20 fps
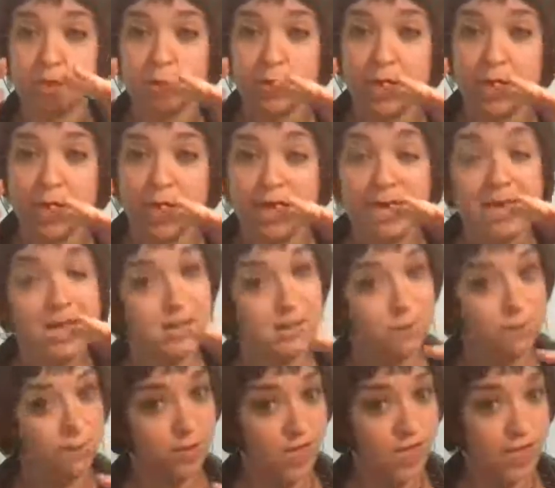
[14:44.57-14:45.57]
So
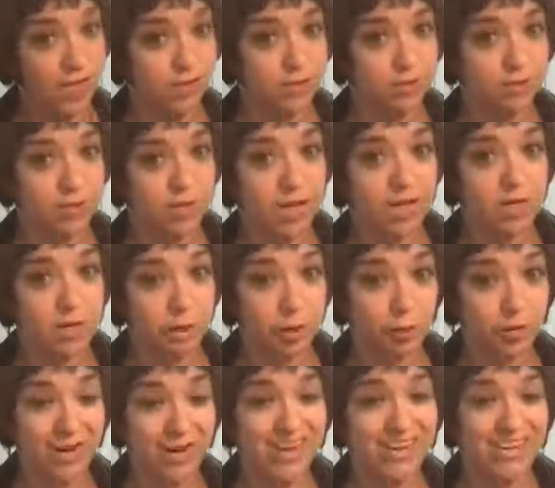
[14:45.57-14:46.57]
if you can do
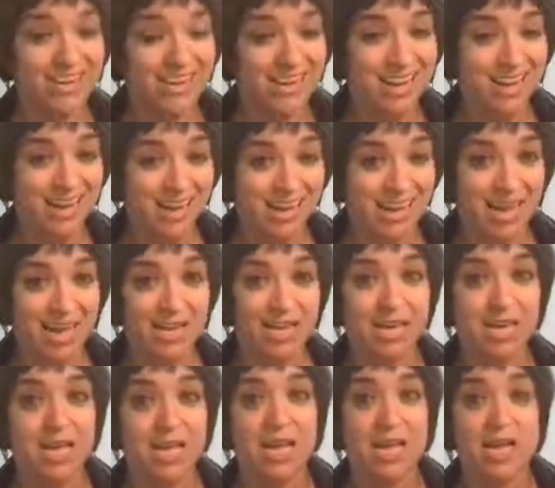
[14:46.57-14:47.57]
that, great. And
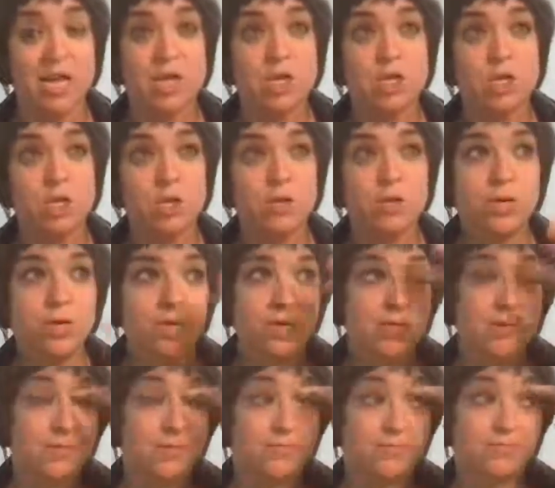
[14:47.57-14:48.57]
again,
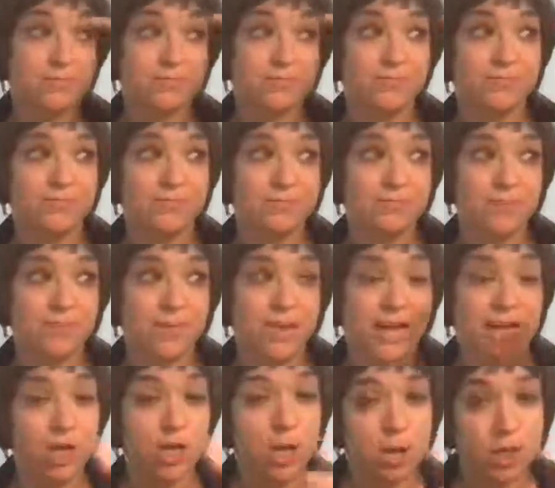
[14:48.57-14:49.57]

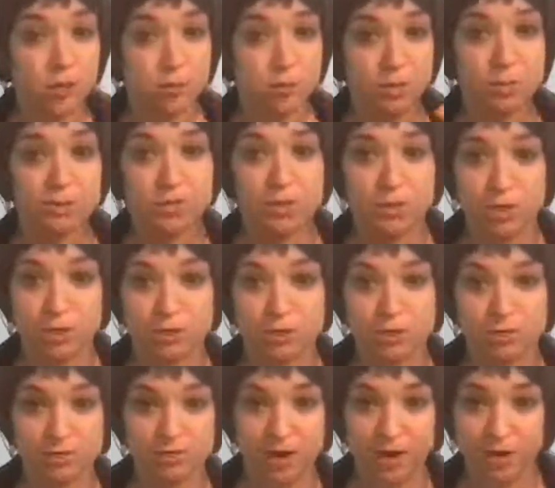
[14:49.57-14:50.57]
I encourage people
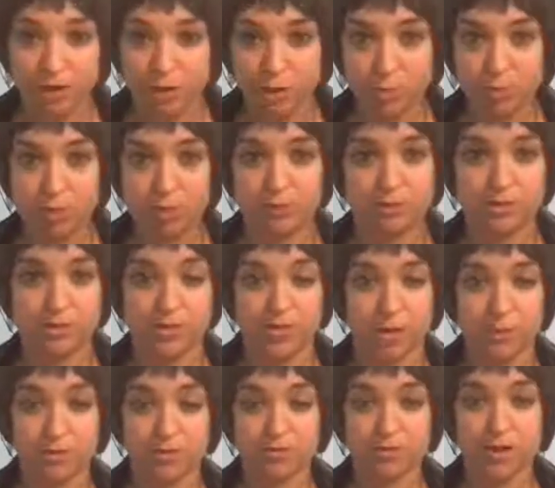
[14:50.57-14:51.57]
to use the value
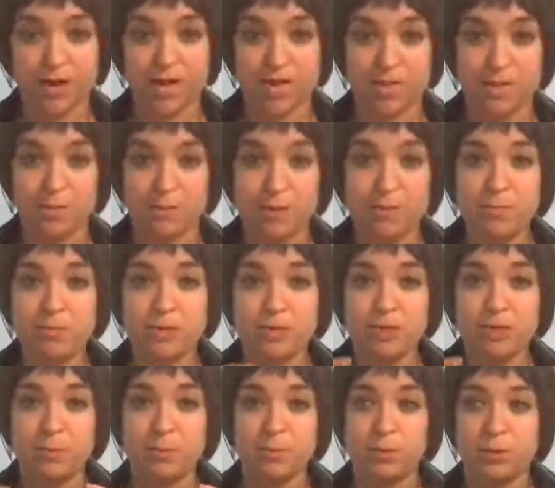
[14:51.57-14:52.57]
posts that I provide in the
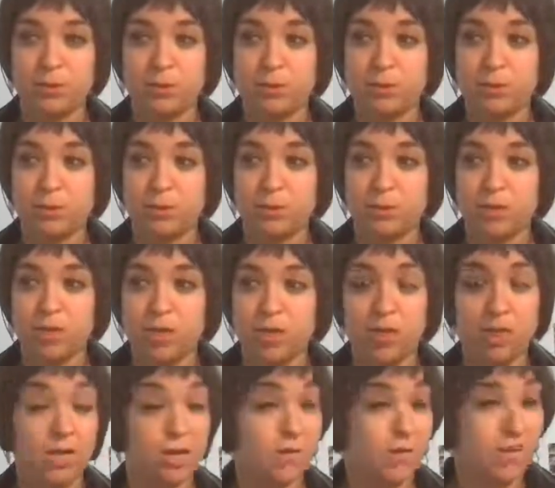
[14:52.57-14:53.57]
membership
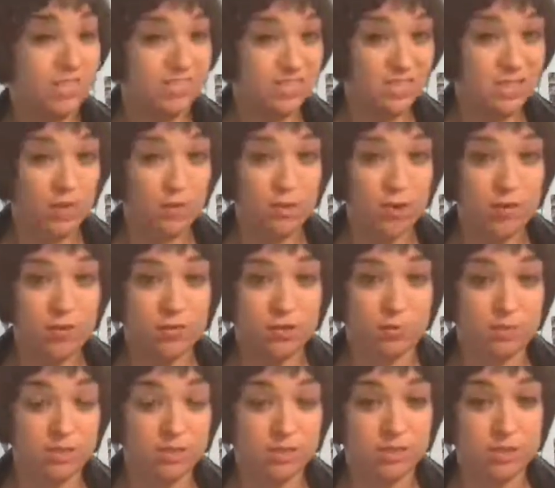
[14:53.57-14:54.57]
to basically
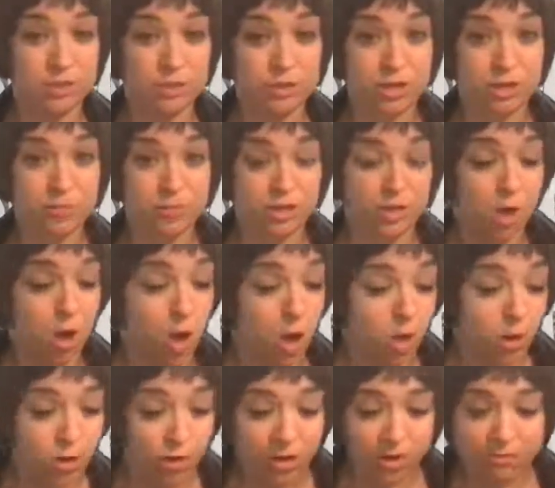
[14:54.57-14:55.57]
read from is a script.
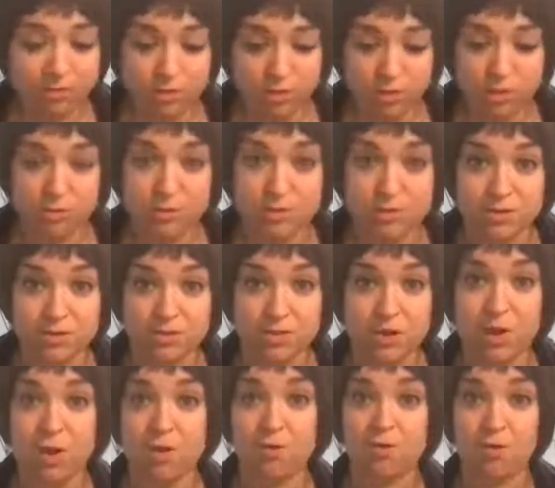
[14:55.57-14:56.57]
All you have to do
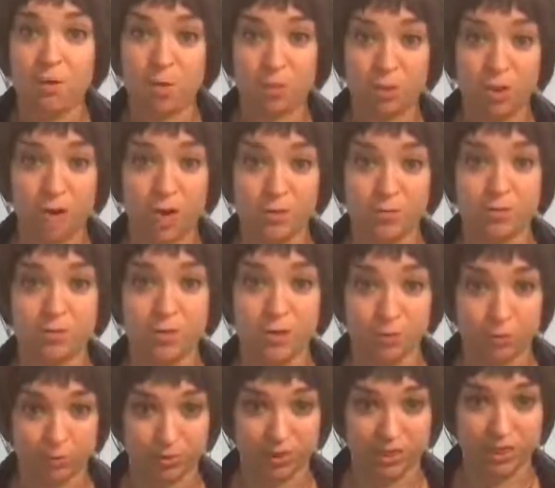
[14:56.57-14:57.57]
is solve a
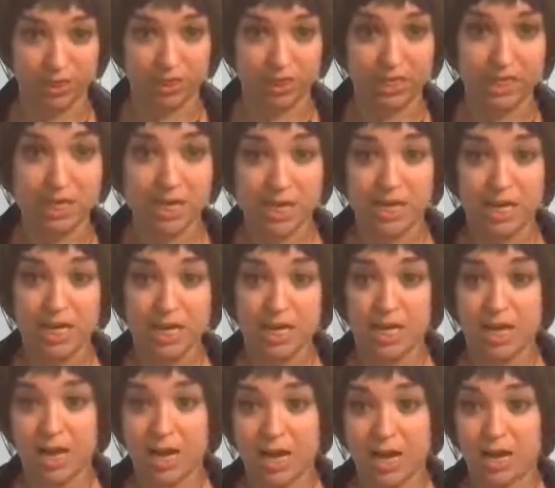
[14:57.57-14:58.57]
problem completely,
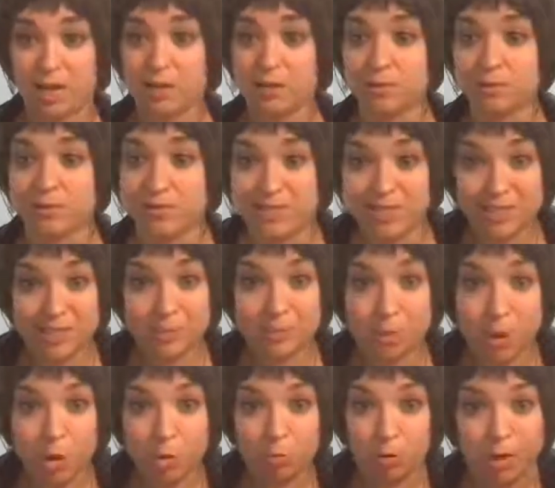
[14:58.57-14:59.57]
a
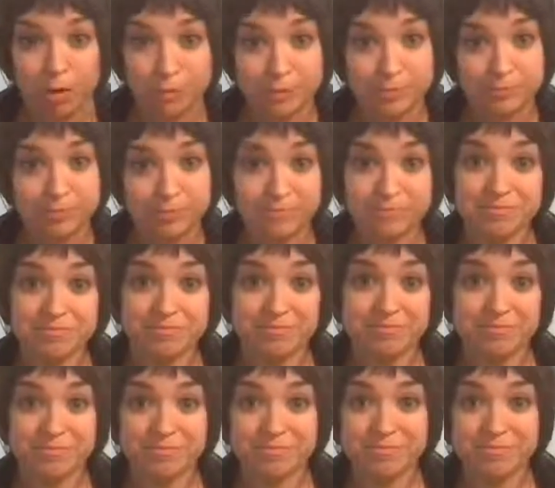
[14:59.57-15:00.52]
small problem,